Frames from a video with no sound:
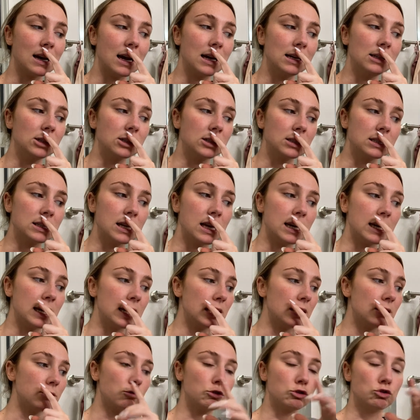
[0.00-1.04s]
I just
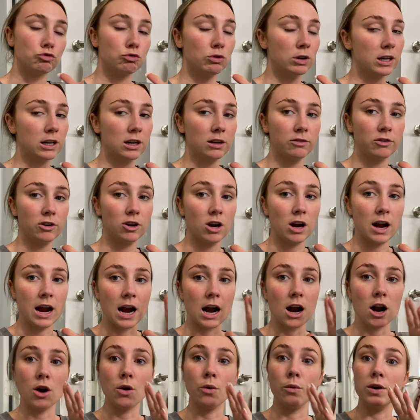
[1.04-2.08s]
like, it's really good for your
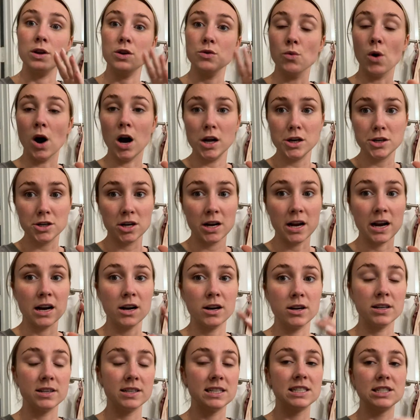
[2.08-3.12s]
hair. When you wash your
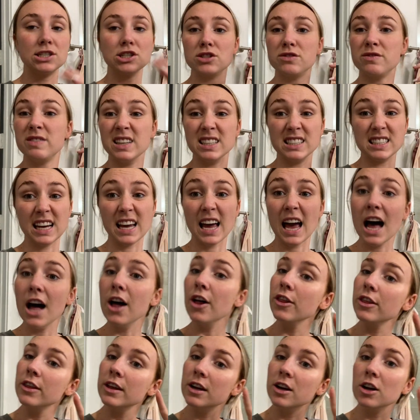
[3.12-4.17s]
hair, it just feels like
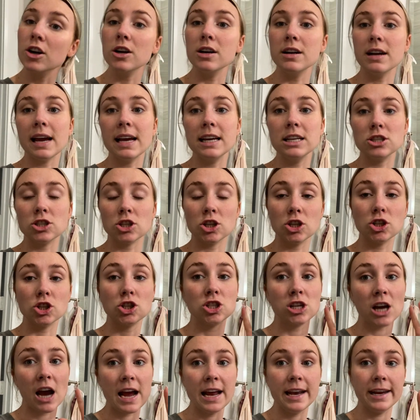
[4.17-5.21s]
healthier, nicer,
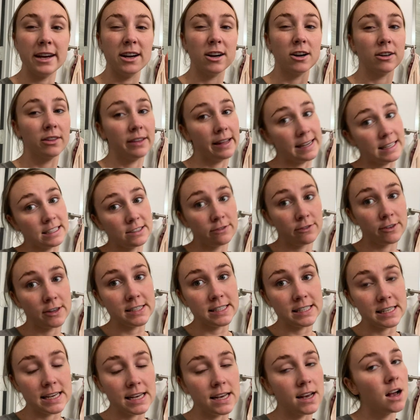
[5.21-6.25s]
shinier, less
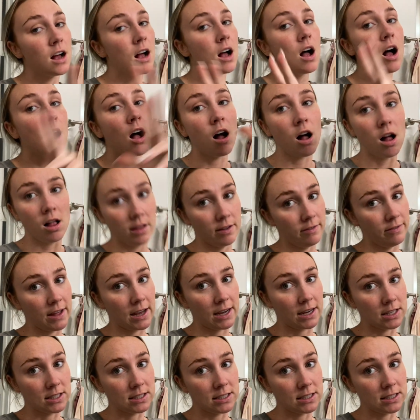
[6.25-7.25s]
frizzy, all of that good